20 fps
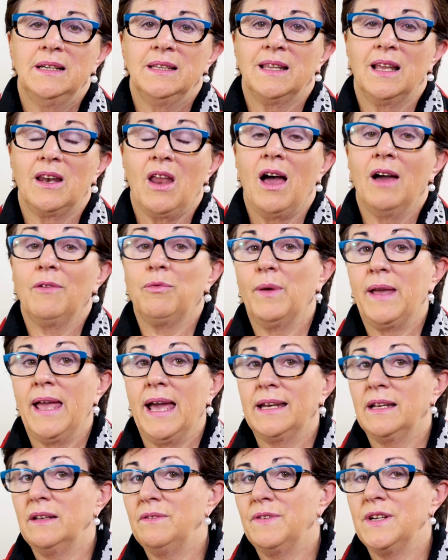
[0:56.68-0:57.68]
the life we
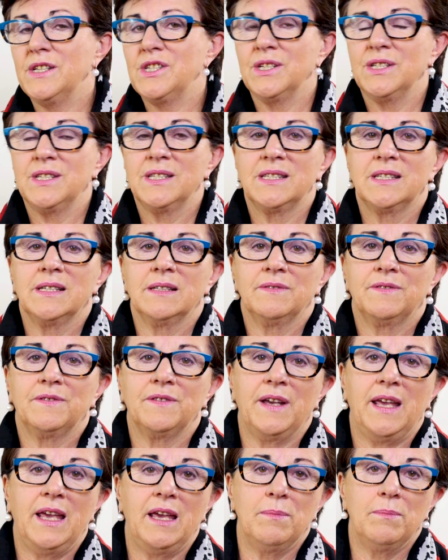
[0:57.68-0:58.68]
had envisaged
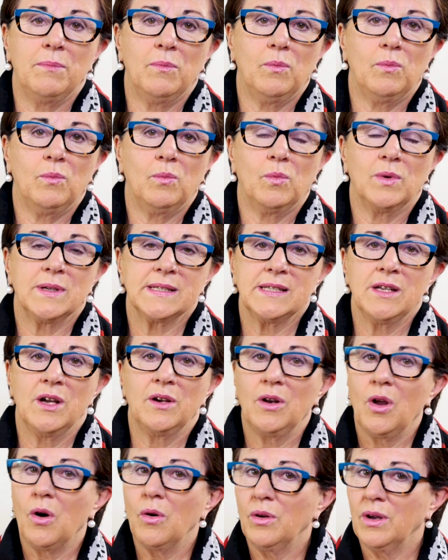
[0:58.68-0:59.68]
for him was
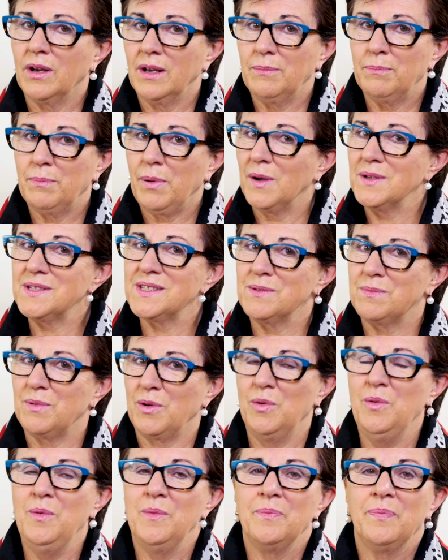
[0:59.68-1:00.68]
no longer
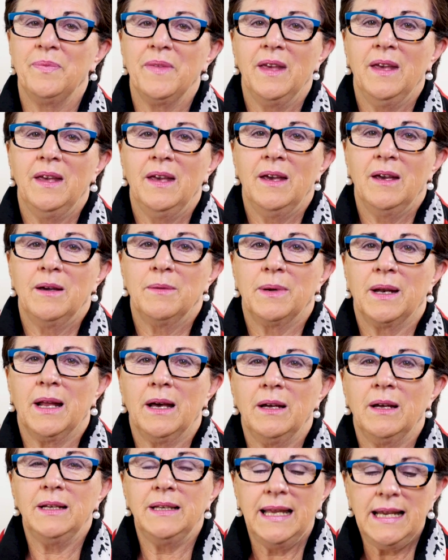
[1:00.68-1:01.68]
possible. But
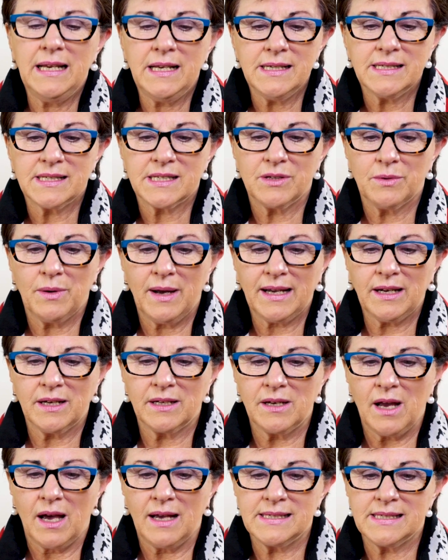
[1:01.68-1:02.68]
need us to
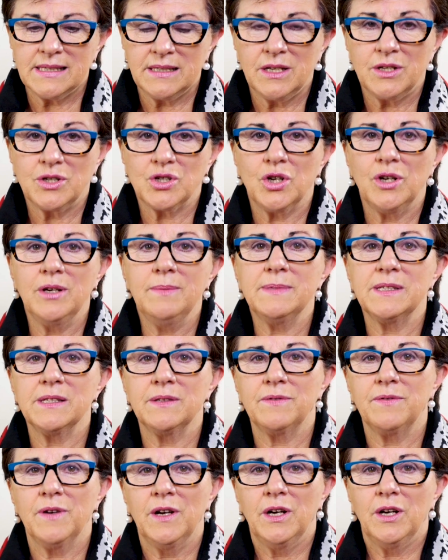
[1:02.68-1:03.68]
recognise that in terms
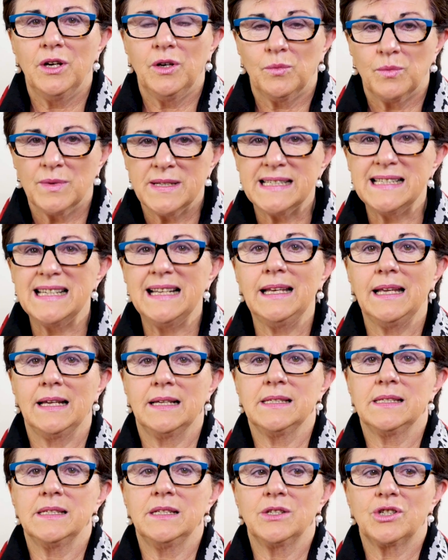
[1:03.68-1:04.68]
of
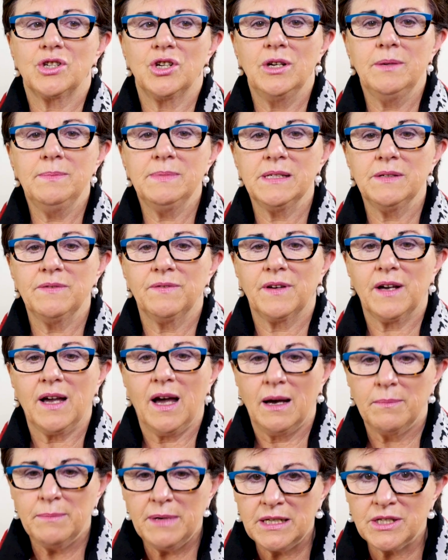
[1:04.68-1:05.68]
resilience, in terms of
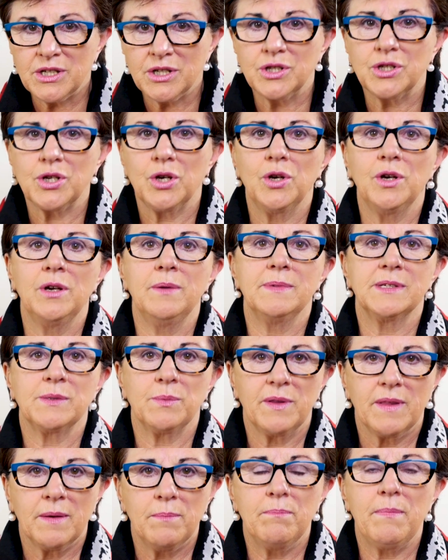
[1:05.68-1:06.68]
coming to terms
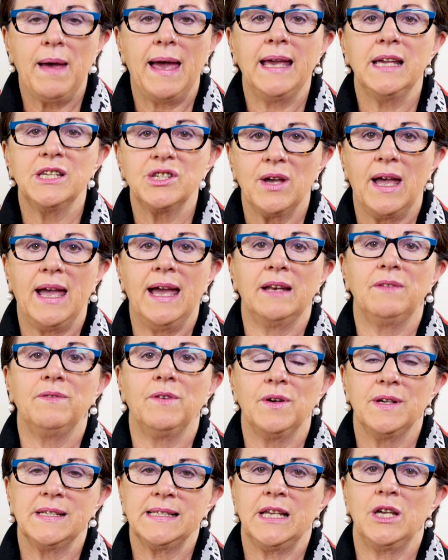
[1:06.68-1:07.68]
with a major
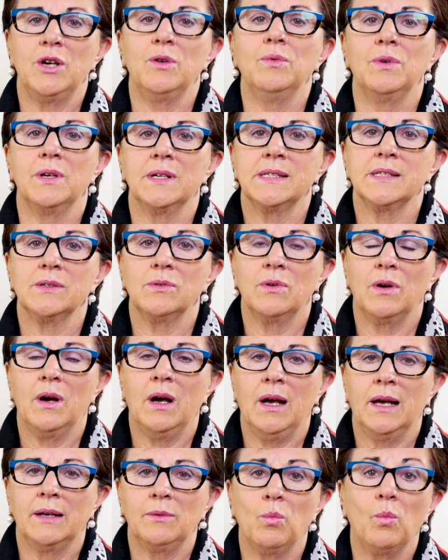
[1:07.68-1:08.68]
adverse illness or
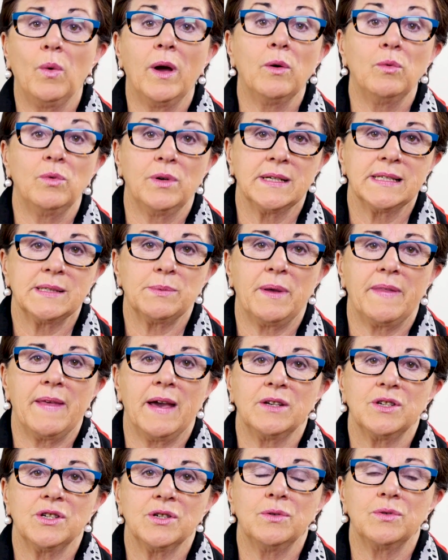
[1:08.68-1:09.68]
unwellness with
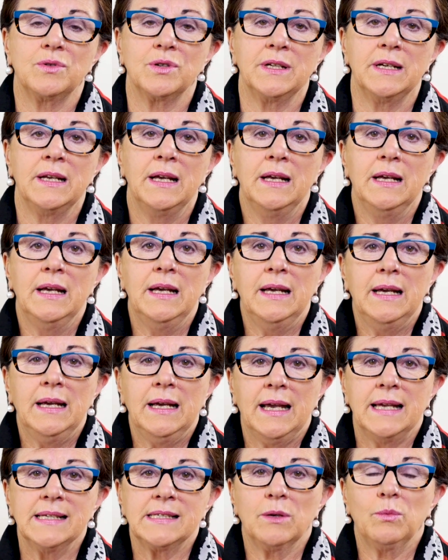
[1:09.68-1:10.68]
our children,
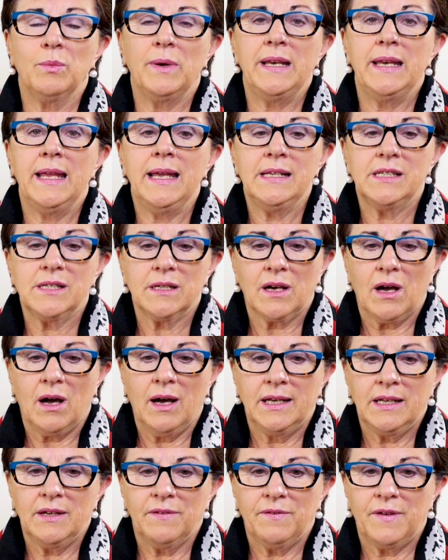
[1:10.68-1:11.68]
is that we need to
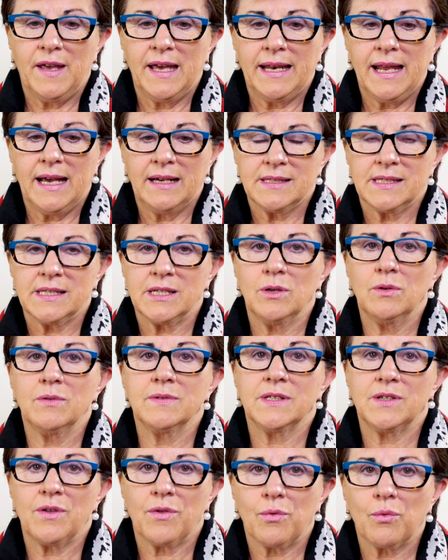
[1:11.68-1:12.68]
kind of get
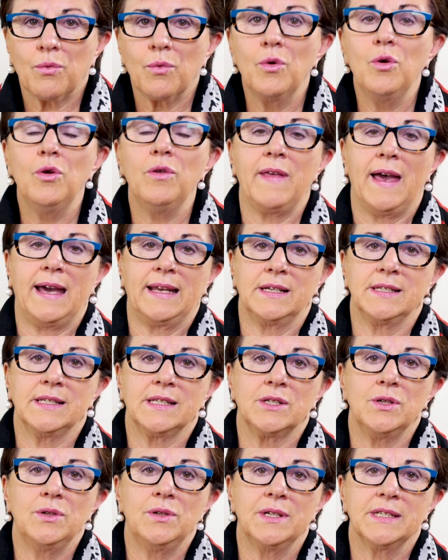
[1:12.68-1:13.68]
ourselves through that as
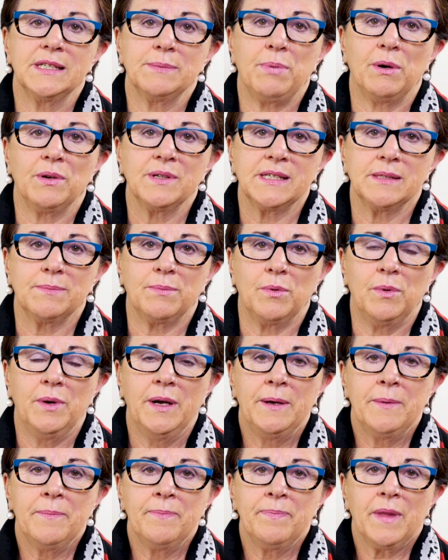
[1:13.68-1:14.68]
soon as possible,
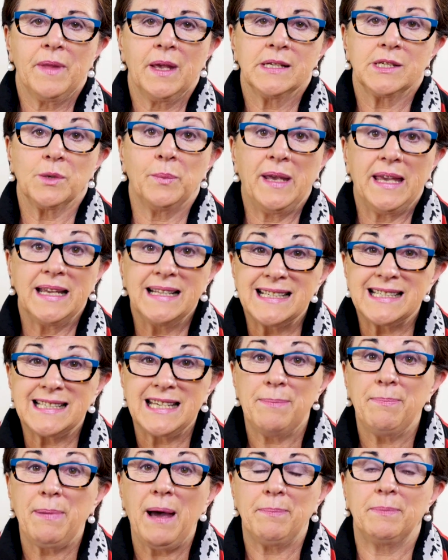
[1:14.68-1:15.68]
so we can
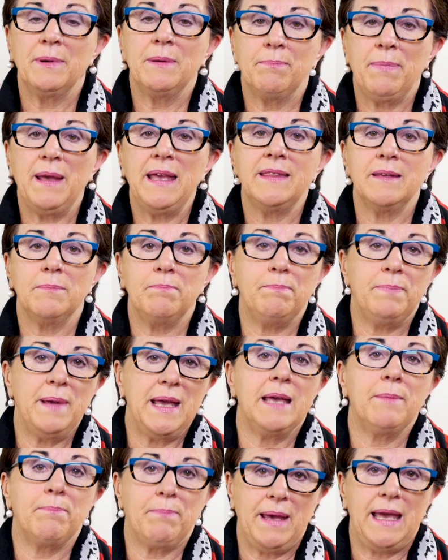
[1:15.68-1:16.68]
step up and be the
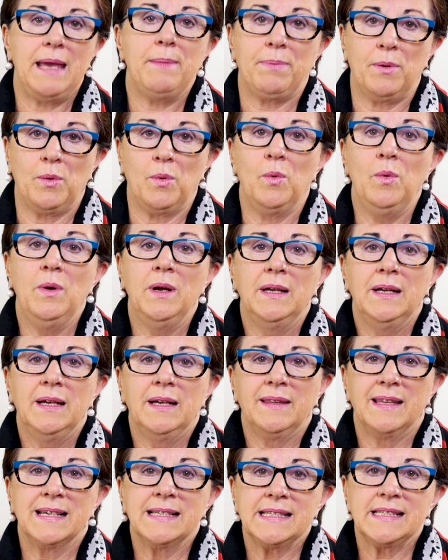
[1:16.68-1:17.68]
big people,
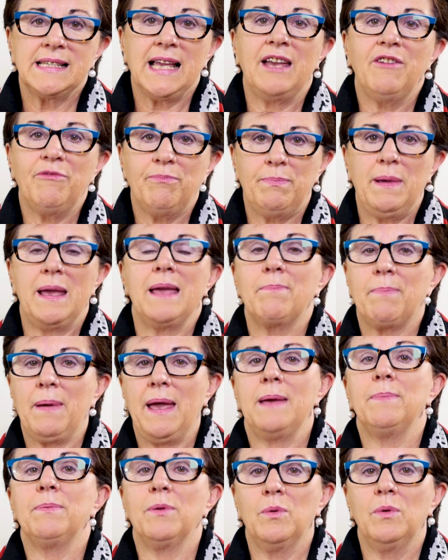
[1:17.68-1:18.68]
the safe big
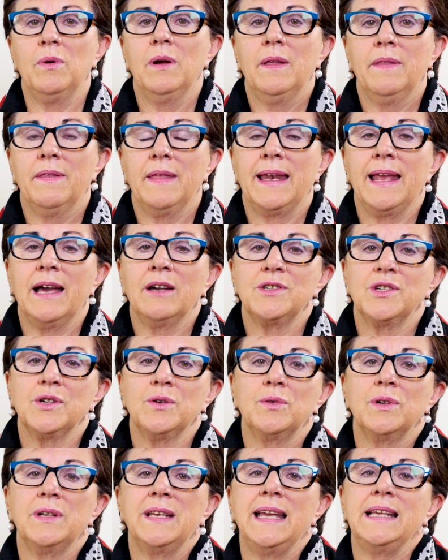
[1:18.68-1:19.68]
people that our
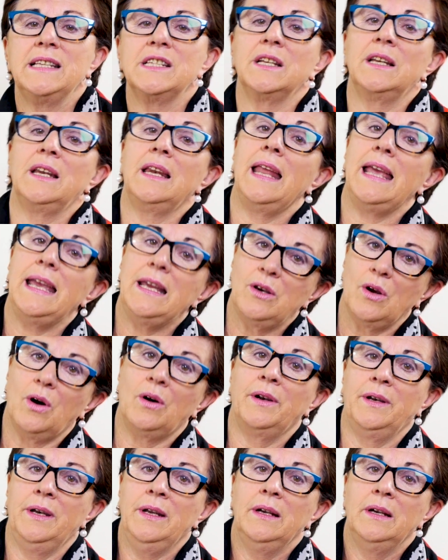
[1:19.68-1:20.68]
children need to lean
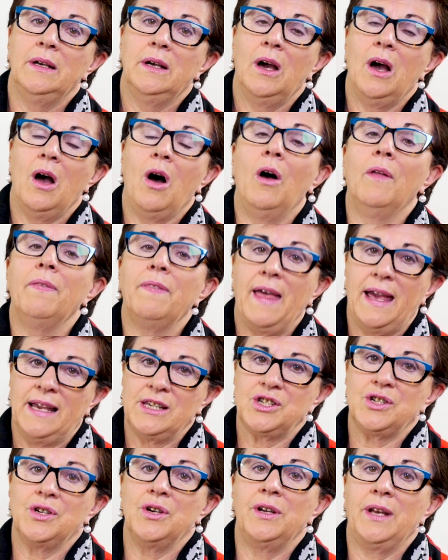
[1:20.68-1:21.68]
on
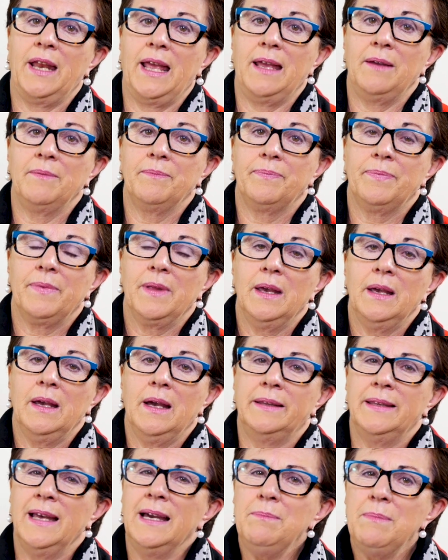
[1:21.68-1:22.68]
that journey.
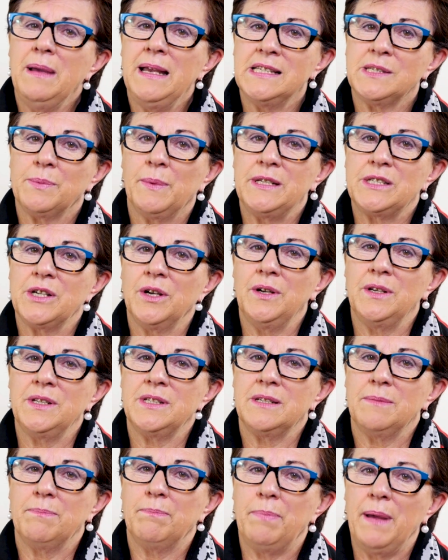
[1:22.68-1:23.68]
And that means we
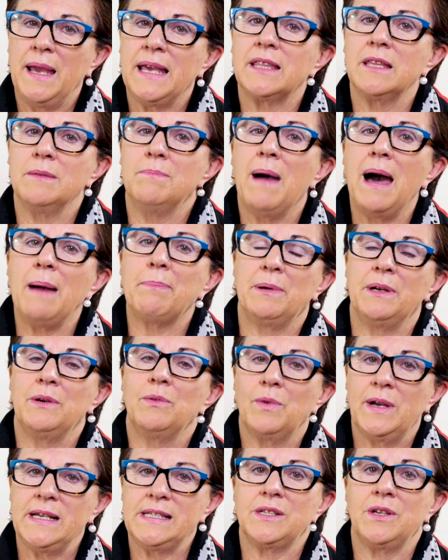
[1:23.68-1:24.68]
don't pick them up
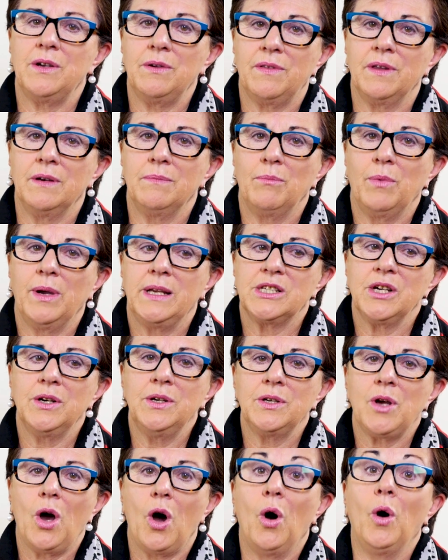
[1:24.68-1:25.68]
and rescue them. We
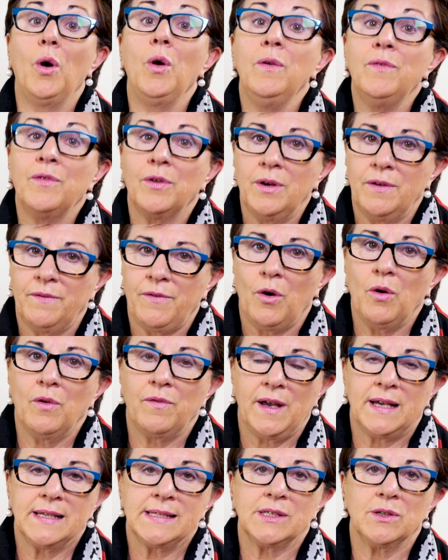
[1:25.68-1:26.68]
don't
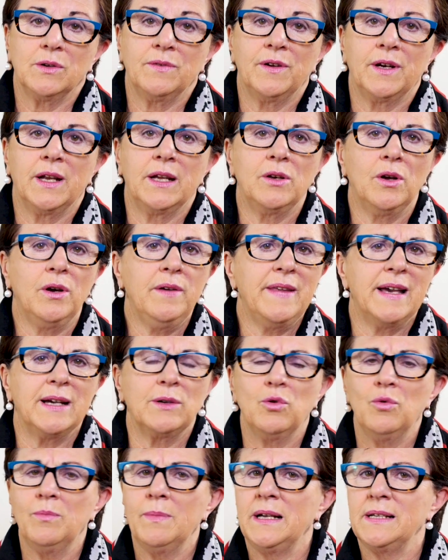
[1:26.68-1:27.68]
over-involve ourselves. And I know
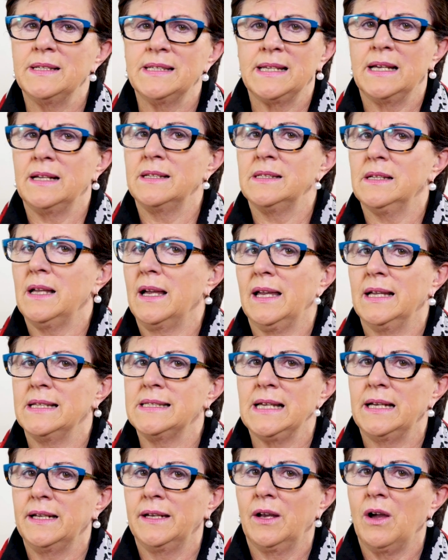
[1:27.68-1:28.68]
that almost sounds like
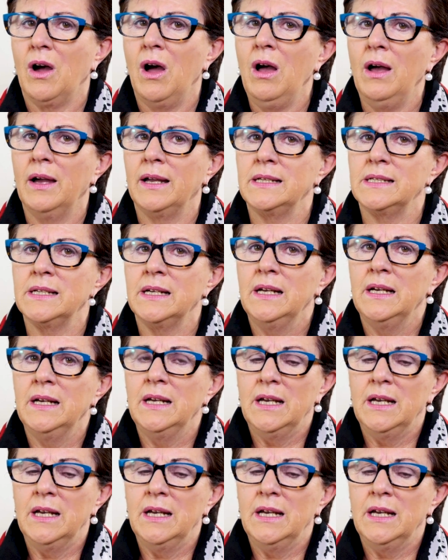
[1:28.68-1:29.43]
it's unkind,